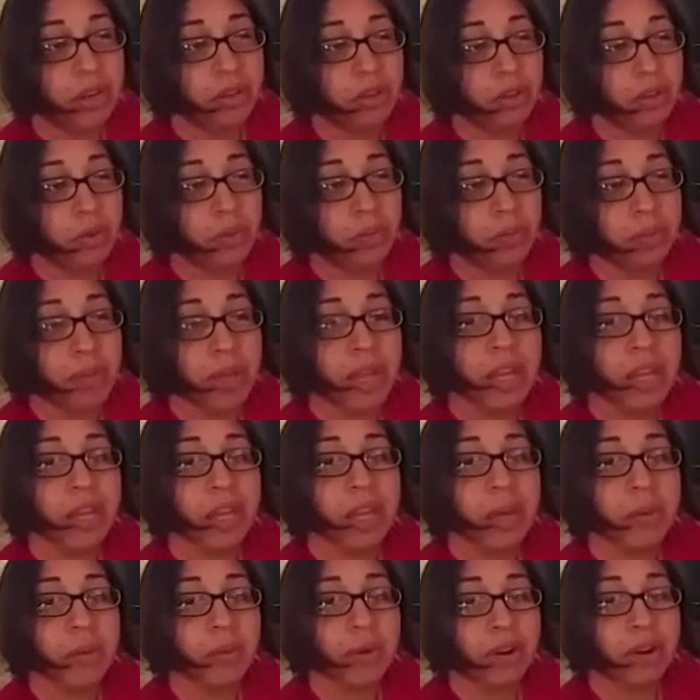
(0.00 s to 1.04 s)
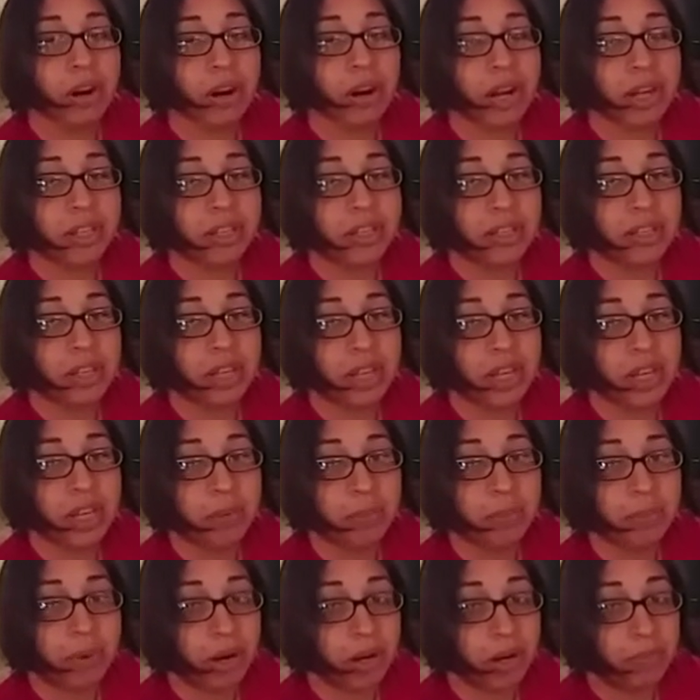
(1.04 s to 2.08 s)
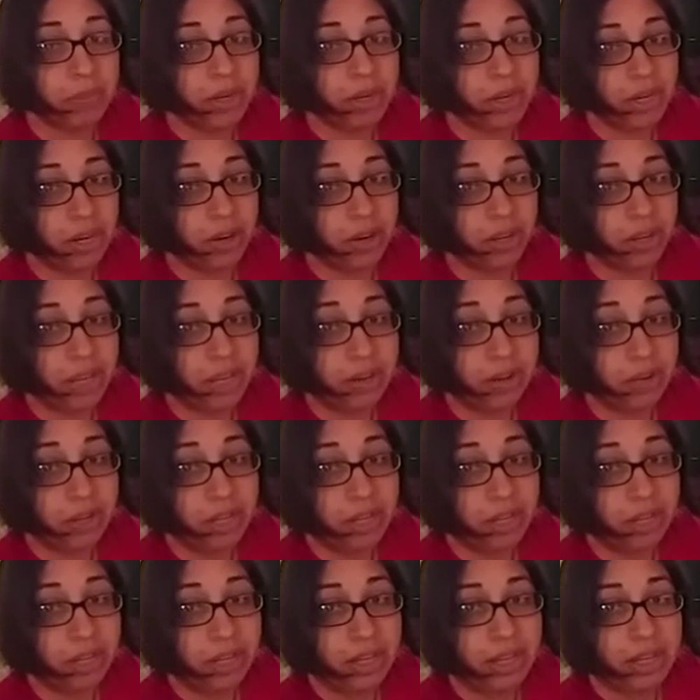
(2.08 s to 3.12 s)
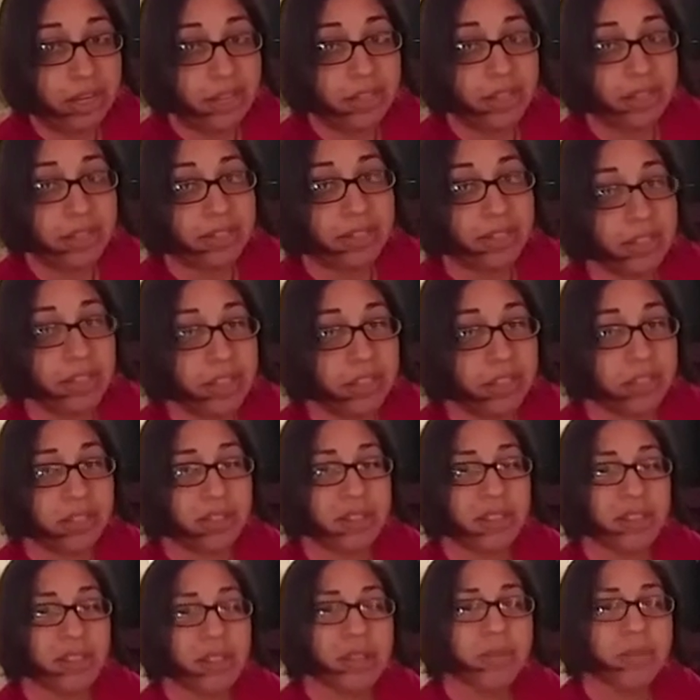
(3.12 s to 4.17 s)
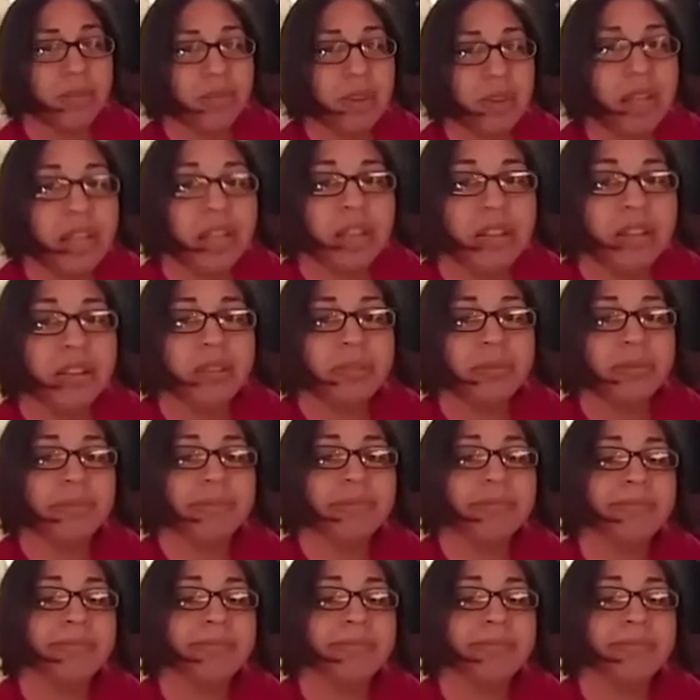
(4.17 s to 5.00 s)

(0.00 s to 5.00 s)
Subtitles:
you may come across a department in our county that says, well,